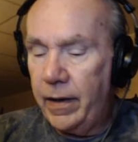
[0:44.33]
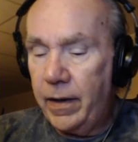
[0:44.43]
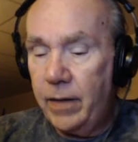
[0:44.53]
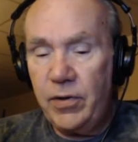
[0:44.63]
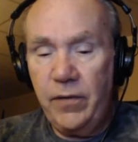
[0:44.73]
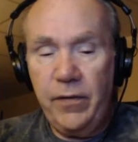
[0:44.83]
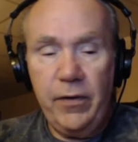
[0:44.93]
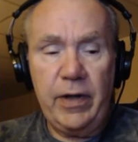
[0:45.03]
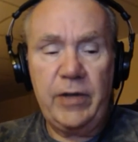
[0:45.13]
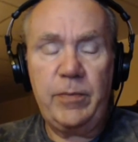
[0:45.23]
And it comes in a
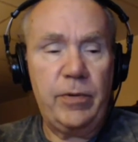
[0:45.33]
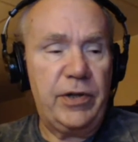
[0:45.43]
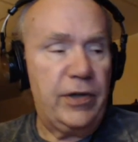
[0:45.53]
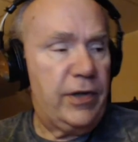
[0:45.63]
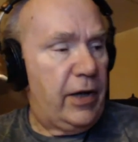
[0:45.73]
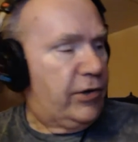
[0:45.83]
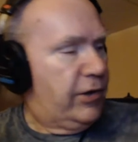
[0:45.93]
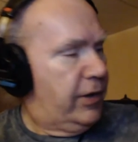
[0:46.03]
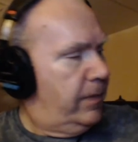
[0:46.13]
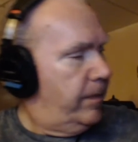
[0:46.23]
very nice
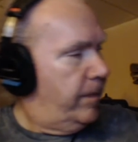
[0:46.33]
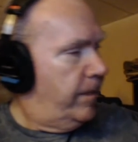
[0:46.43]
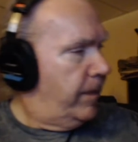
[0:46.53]
presentation.